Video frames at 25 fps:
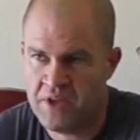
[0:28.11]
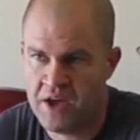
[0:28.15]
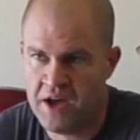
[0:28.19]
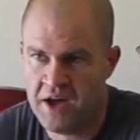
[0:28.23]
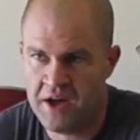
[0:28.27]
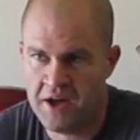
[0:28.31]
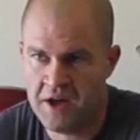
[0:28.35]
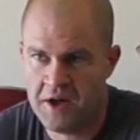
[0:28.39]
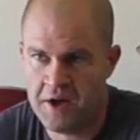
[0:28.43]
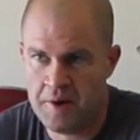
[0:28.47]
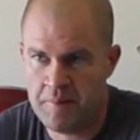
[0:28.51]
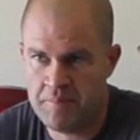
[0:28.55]

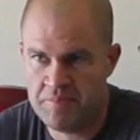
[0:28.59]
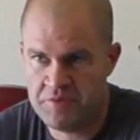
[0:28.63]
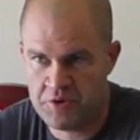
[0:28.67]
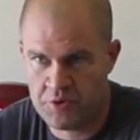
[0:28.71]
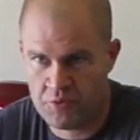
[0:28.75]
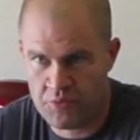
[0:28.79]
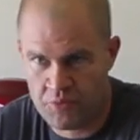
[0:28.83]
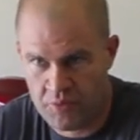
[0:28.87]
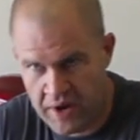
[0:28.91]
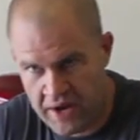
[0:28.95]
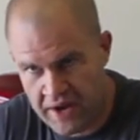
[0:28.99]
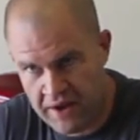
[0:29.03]
Um, the
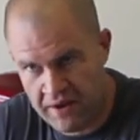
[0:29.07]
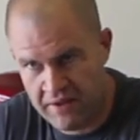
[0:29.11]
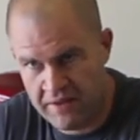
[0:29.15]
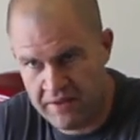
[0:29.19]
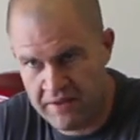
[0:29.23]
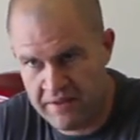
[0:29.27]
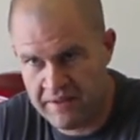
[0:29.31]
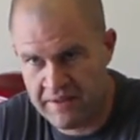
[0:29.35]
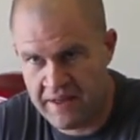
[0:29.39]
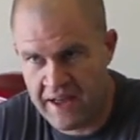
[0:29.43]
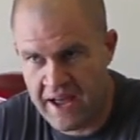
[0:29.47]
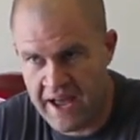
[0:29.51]

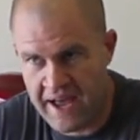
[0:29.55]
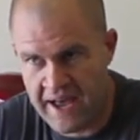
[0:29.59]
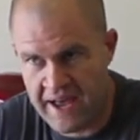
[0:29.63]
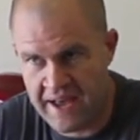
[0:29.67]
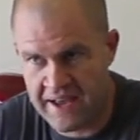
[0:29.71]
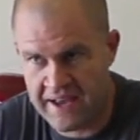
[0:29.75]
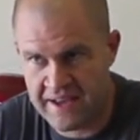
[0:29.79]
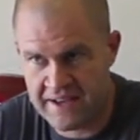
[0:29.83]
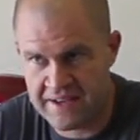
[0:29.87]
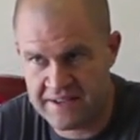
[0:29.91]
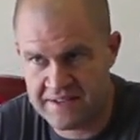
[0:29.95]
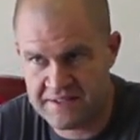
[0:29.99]
rail
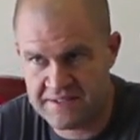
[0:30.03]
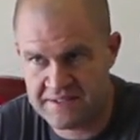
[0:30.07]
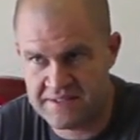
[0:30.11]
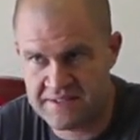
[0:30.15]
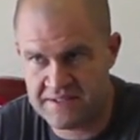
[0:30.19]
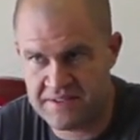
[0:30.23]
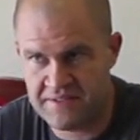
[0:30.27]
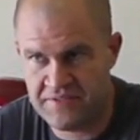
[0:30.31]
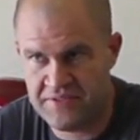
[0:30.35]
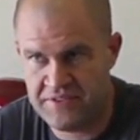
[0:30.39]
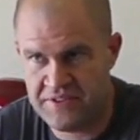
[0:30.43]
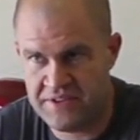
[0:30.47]

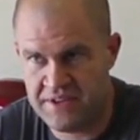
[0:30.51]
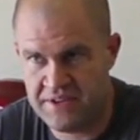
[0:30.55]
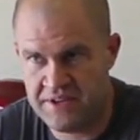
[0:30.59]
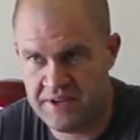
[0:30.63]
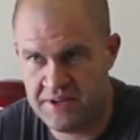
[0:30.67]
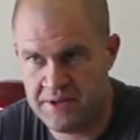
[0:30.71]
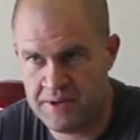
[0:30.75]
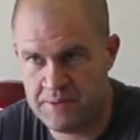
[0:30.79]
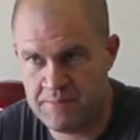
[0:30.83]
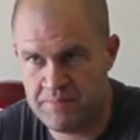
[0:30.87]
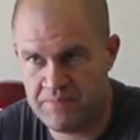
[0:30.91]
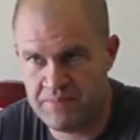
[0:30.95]
has
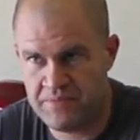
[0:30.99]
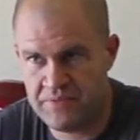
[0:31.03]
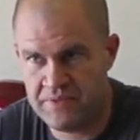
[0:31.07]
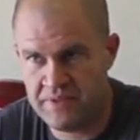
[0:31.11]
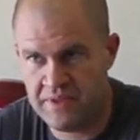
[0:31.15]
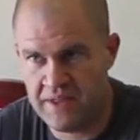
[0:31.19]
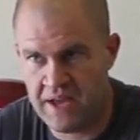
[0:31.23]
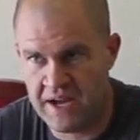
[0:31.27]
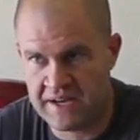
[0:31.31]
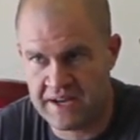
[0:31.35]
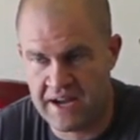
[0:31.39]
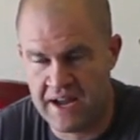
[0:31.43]
the,
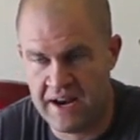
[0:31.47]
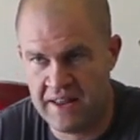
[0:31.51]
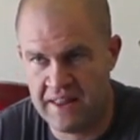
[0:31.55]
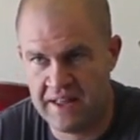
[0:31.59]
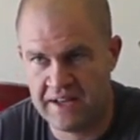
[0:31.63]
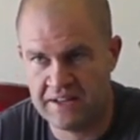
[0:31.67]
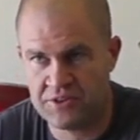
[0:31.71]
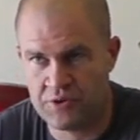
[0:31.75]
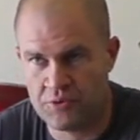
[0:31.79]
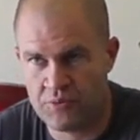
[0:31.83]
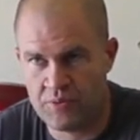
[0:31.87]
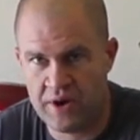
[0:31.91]
I kind of
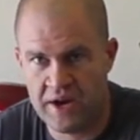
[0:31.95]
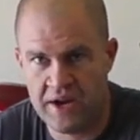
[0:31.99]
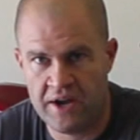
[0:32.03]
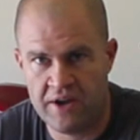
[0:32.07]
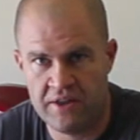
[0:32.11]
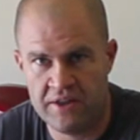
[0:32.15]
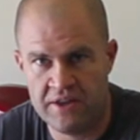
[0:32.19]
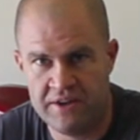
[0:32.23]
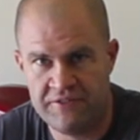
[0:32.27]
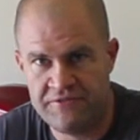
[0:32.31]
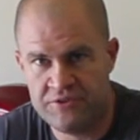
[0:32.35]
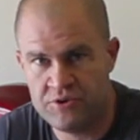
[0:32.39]
like the
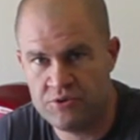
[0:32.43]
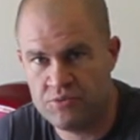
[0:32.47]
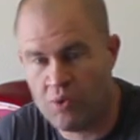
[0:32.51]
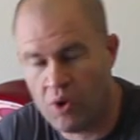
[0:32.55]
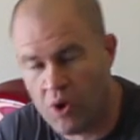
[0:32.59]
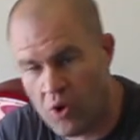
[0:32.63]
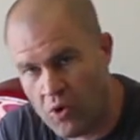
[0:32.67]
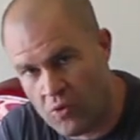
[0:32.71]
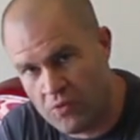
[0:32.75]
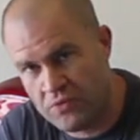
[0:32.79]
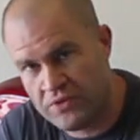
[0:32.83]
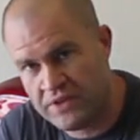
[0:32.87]
rail if you
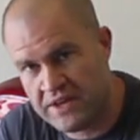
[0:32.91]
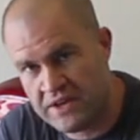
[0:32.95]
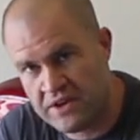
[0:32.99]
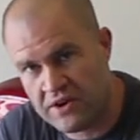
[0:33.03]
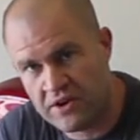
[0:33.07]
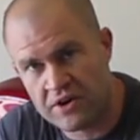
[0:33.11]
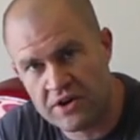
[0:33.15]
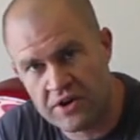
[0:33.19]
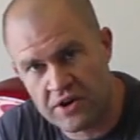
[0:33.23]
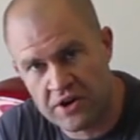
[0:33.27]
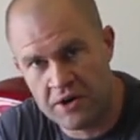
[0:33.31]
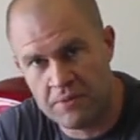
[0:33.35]
only
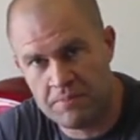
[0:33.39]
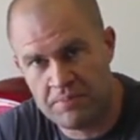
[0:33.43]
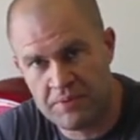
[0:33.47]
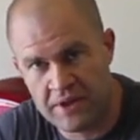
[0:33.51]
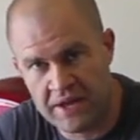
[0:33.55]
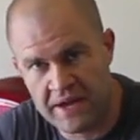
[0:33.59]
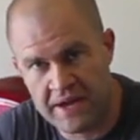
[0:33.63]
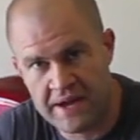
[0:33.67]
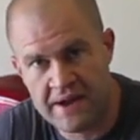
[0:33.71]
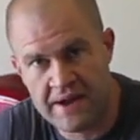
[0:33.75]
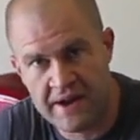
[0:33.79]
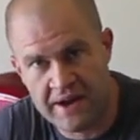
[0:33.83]
are going to
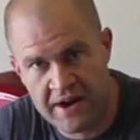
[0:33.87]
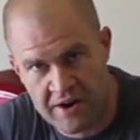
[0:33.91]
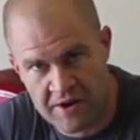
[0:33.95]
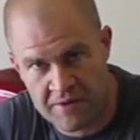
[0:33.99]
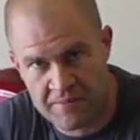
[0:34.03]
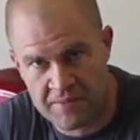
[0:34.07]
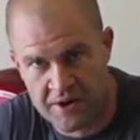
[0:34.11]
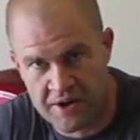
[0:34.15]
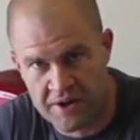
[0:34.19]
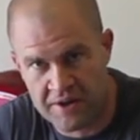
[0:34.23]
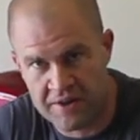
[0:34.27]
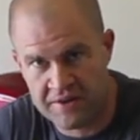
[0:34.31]
play
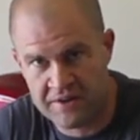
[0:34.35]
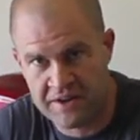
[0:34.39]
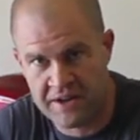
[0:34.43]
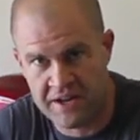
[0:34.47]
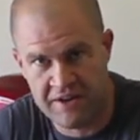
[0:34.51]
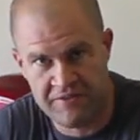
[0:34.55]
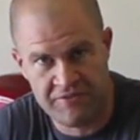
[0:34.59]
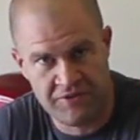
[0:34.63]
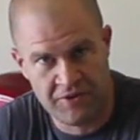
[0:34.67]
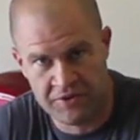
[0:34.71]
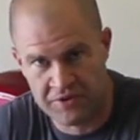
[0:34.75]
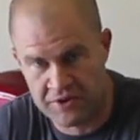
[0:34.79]
airball. Okay,
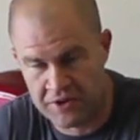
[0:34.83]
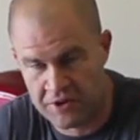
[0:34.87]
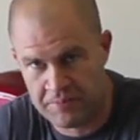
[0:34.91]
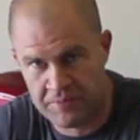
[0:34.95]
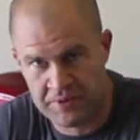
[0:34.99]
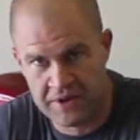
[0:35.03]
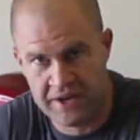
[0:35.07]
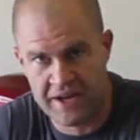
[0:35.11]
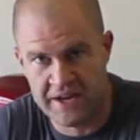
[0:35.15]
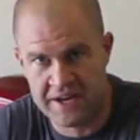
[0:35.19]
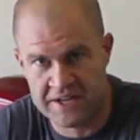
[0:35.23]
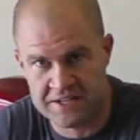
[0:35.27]
if you're only going to
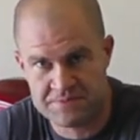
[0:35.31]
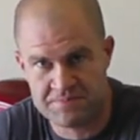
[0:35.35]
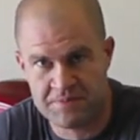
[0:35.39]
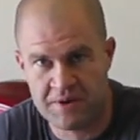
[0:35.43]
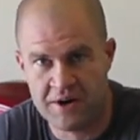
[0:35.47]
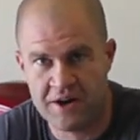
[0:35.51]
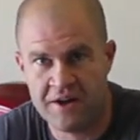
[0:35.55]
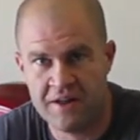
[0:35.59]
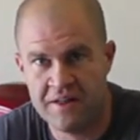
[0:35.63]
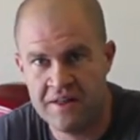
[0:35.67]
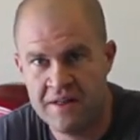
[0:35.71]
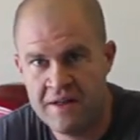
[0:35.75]
play
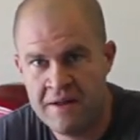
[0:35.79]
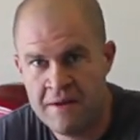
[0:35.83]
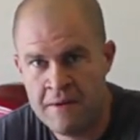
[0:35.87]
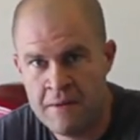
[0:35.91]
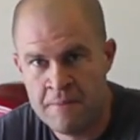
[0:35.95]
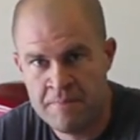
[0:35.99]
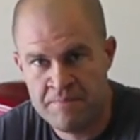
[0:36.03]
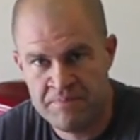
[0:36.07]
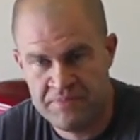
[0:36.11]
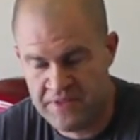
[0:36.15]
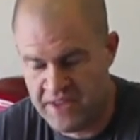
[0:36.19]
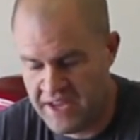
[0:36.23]
X-ball
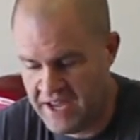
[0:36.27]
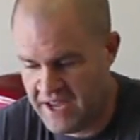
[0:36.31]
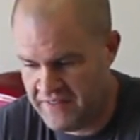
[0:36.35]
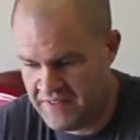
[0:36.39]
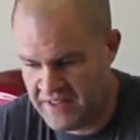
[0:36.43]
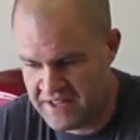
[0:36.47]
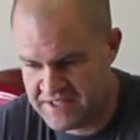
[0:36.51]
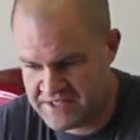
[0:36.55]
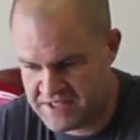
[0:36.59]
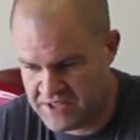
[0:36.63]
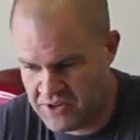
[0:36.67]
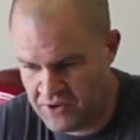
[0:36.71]
and
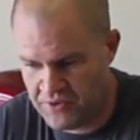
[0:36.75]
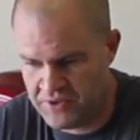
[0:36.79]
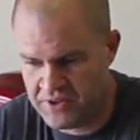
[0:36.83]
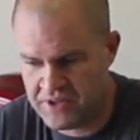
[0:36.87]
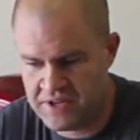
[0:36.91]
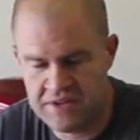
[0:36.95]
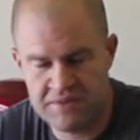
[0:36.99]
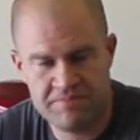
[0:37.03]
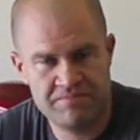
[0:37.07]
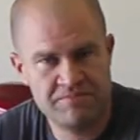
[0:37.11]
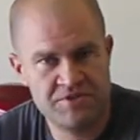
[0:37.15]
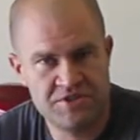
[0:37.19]
that's the
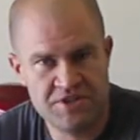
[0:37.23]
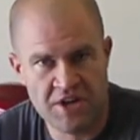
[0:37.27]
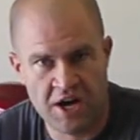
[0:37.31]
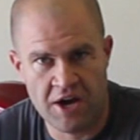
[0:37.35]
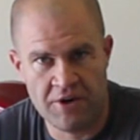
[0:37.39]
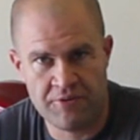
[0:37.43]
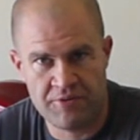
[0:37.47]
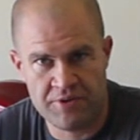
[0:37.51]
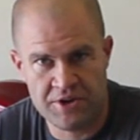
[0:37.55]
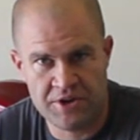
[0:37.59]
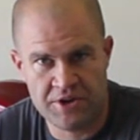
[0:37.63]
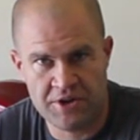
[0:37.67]
only
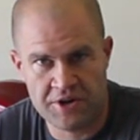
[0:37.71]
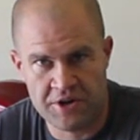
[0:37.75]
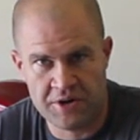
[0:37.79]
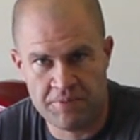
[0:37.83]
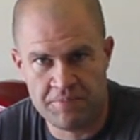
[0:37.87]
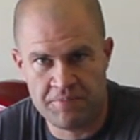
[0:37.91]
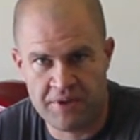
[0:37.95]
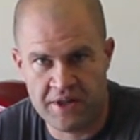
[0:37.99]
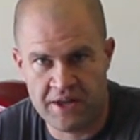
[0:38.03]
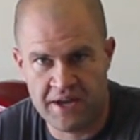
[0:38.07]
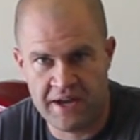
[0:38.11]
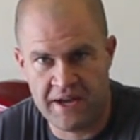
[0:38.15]
genre you're going
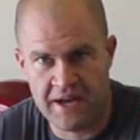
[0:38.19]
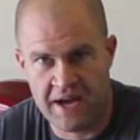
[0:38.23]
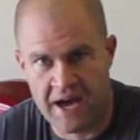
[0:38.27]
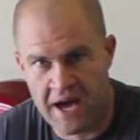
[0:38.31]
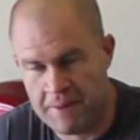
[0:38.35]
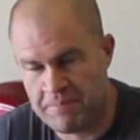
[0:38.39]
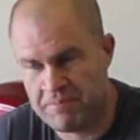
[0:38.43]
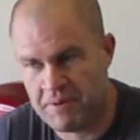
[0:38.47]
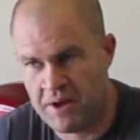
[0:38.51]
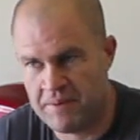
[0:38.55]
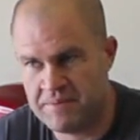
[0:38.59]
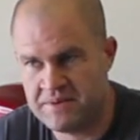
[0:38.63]
to play,
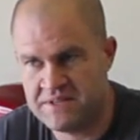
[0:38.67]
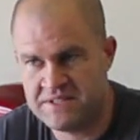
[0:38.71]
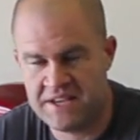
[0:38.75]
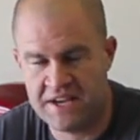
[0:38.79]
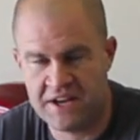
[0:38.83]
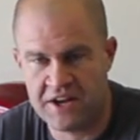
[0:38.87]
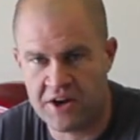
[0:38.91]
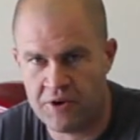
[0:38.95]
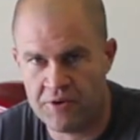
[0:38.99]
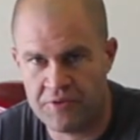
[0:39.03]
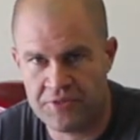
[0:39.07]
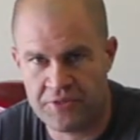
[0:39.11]
I'd probably
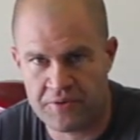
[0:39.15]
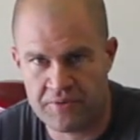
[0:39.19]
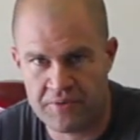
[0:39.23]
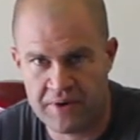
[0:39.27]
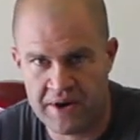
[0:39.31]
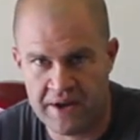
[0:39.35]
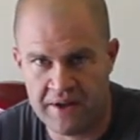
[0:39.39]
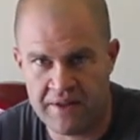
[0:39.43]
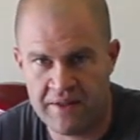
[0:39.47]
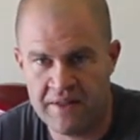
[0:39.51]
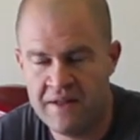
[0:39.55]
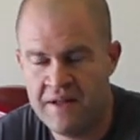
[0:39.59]
say go with the
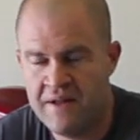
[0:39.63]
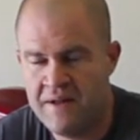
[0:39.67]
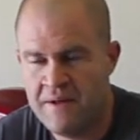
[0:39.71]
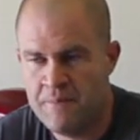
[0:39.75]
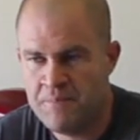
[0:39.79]
rail.